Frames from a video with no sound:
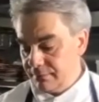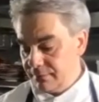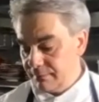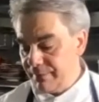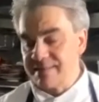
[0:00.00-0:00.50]

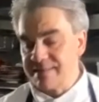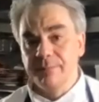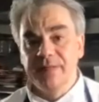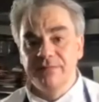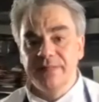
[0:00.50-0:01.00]

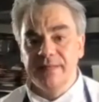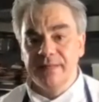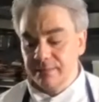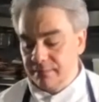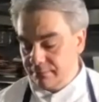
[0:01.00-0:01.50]
balsamic
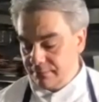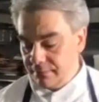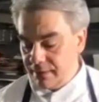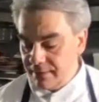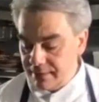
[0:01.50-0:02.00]
vinegar,
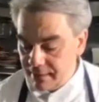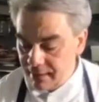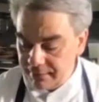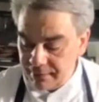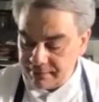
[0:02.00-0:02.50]
and
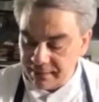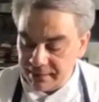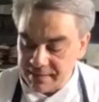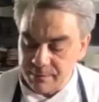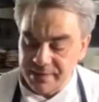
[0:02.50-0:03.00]
in the
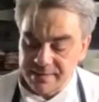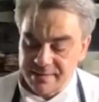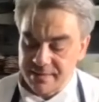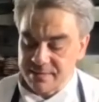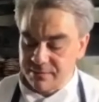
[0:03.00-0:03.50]
recipe it
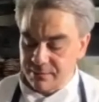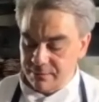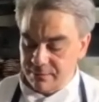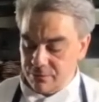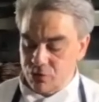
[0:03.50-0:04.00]
says
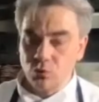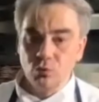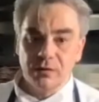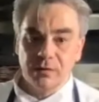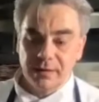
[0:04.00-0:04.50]

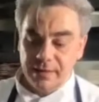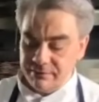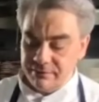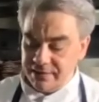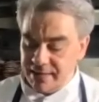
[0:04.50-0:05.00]
sugar and
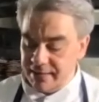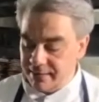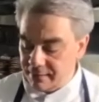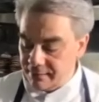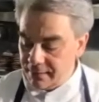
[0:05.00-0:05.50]

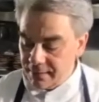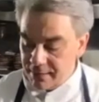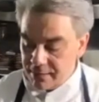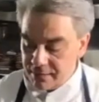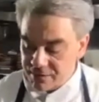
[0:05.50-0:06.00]
vinegar.
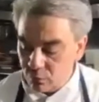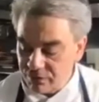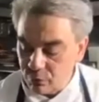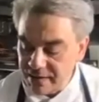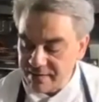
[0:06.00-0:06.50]
So the
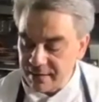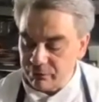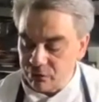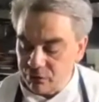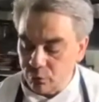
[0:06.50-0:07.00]
reason I'm
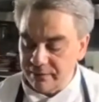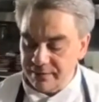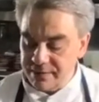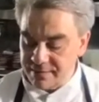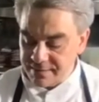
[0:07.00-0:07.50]
doing
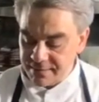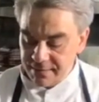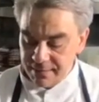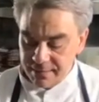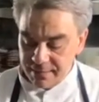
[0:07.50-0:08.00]
this
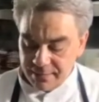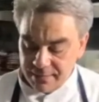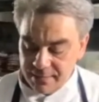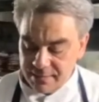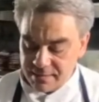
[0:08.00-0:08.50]

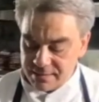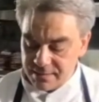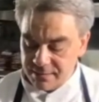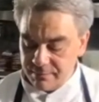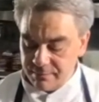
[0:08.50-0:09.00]
is
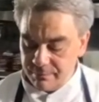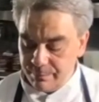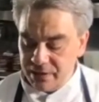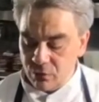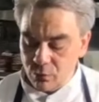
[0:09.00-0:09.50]

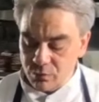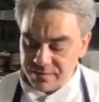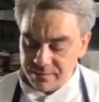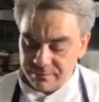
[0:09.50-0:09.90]
because